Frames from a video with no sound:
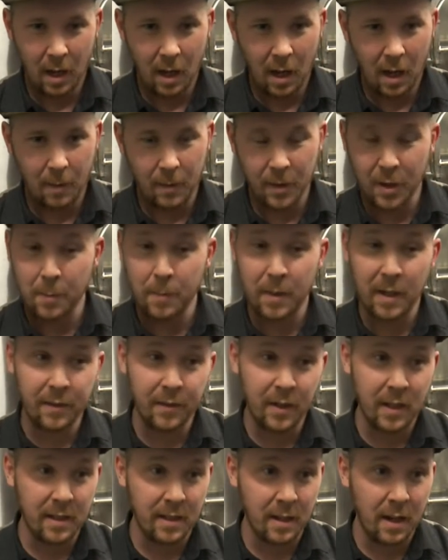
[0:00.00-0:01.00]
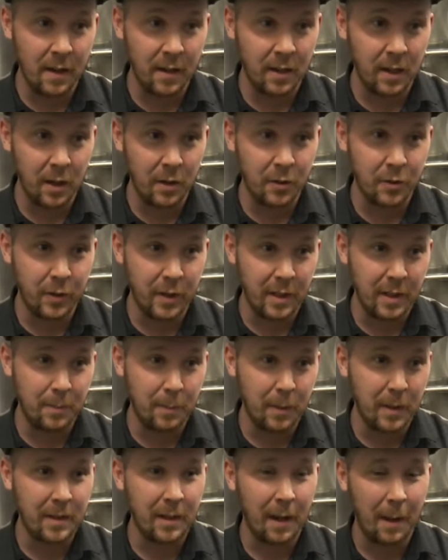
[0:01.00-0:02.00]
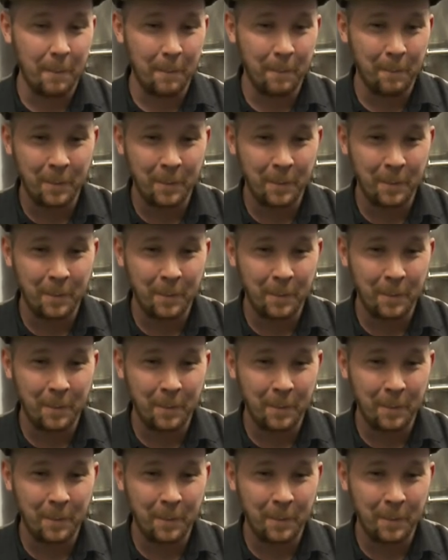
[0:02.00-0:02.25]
Uh, I don't believe it is in other countries, but um,